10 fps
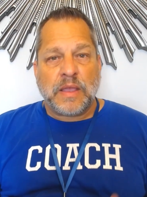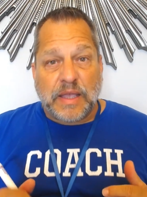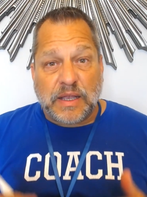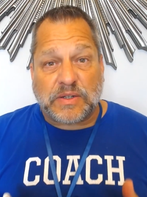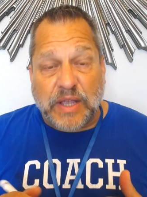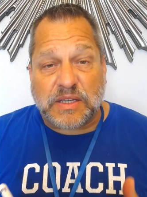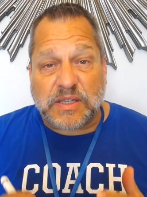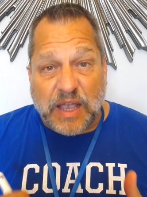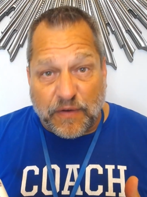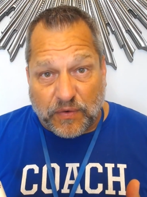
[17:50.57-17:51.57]
It takes
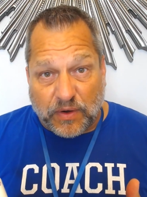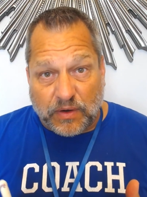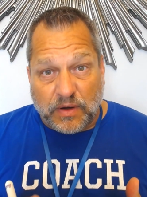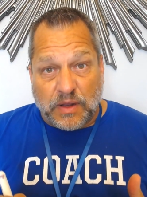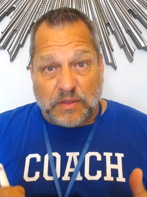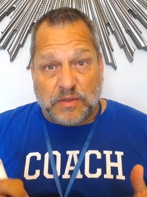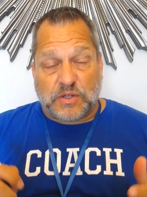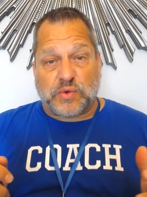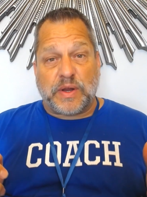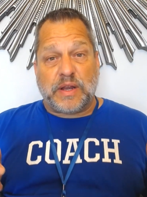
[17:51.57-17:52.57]
effort to
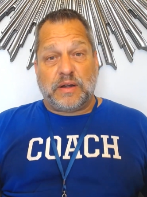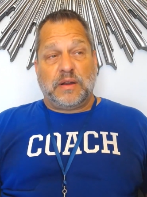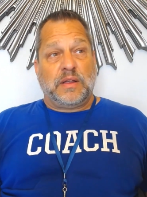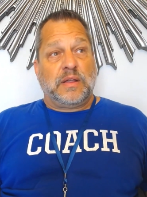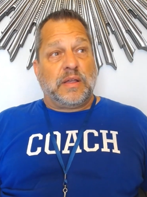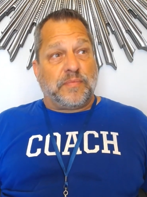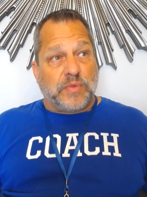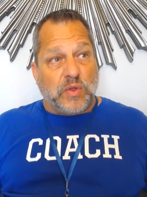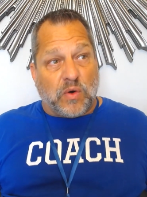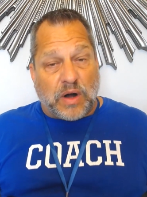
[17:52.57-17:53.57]
treat
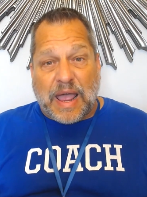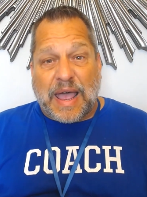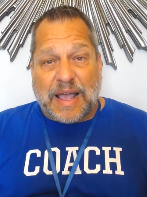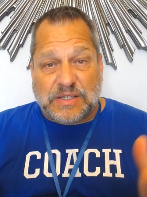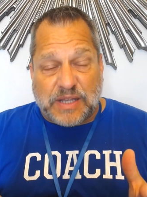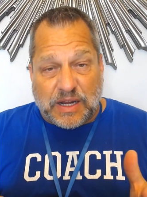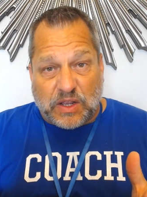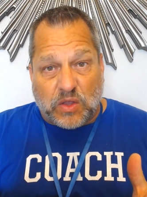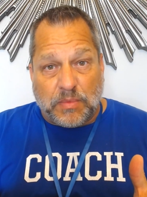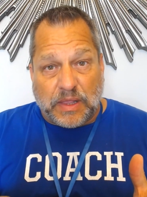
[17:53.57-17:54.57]
your asset
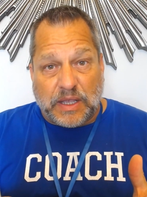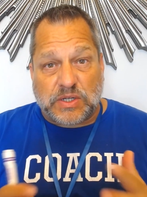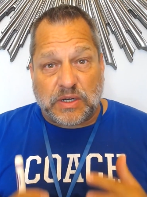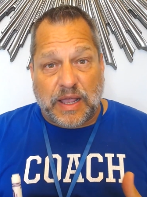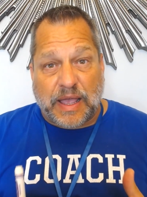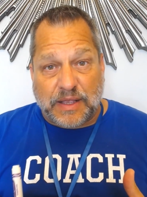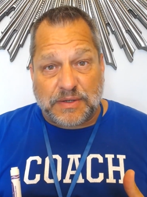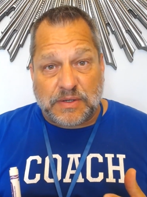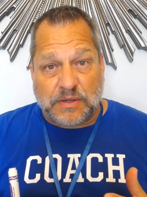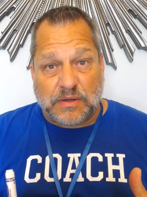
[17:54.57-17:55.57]
accumulation
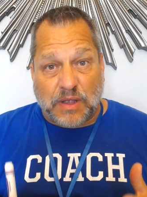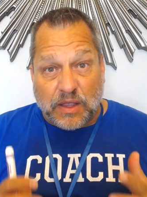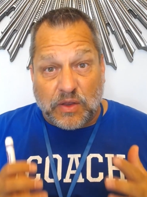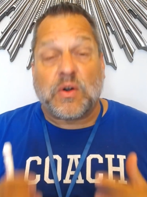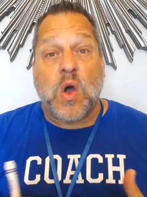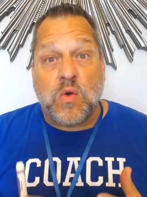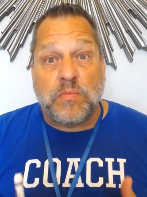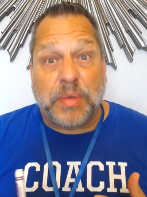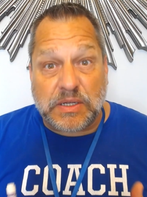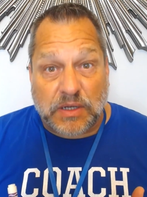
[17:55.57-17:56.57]
as your own
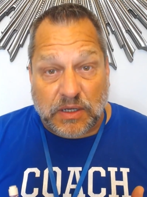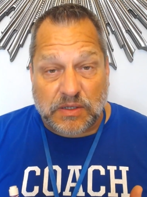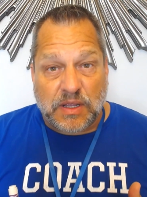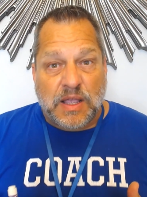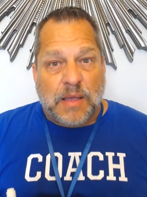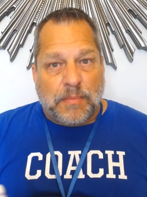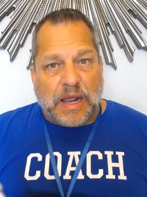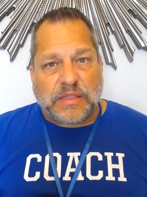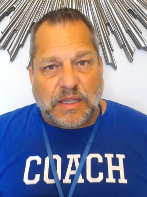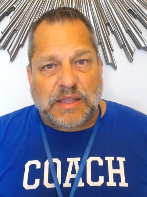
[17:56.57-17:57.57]
business. But
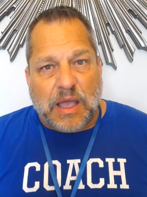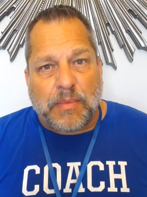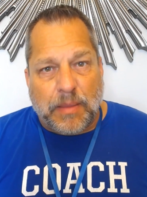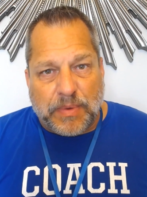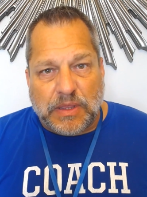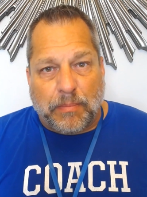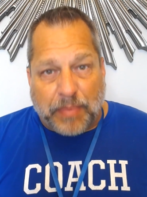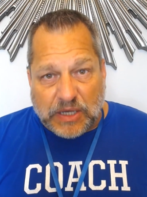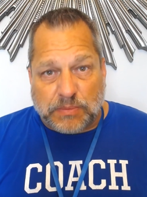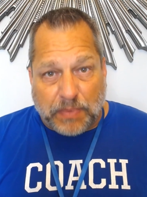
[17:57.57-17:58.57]
I think that might be the
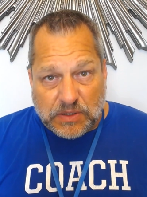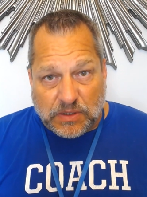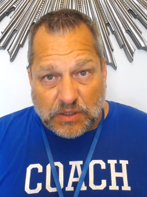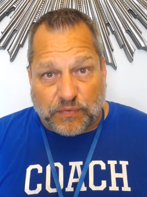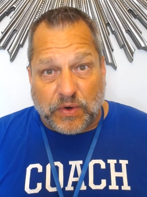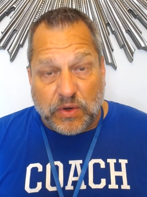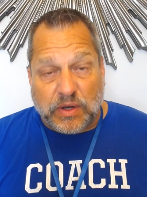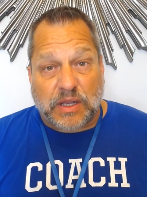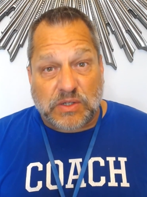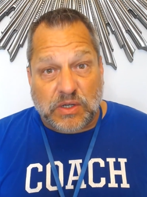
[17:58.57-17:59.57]
best business for you to
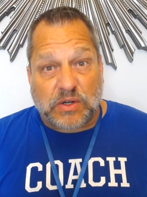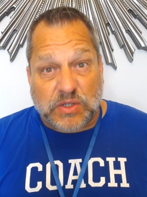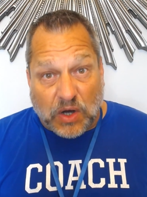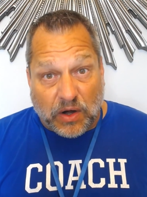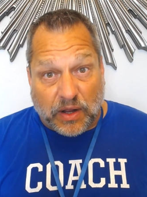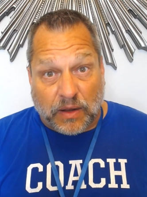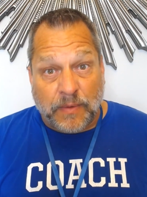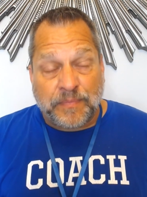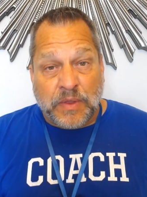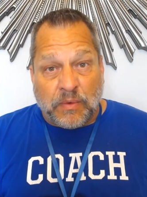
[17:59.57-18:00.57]
consider starting,
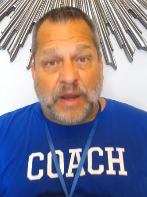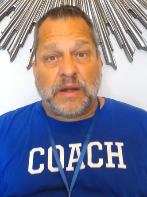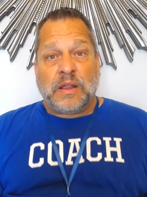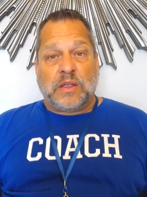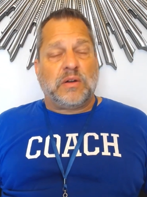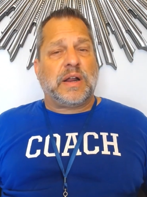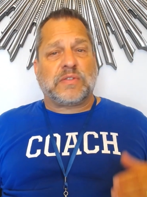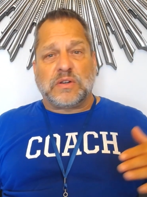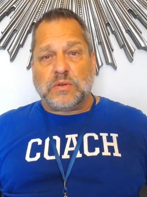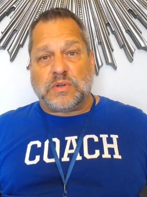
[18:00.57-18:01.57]
right? You don't have
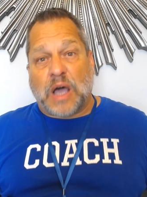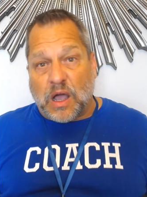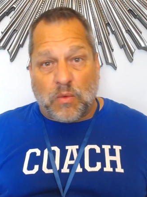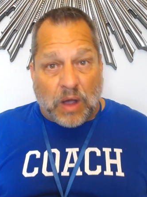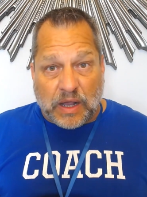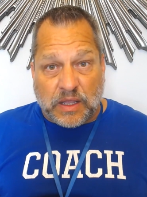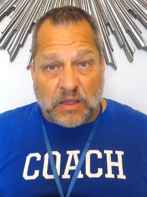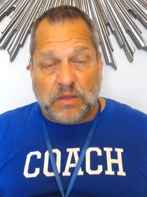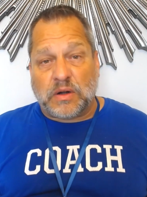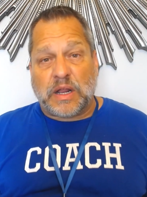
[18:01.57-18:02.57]
to do dog walking. You don't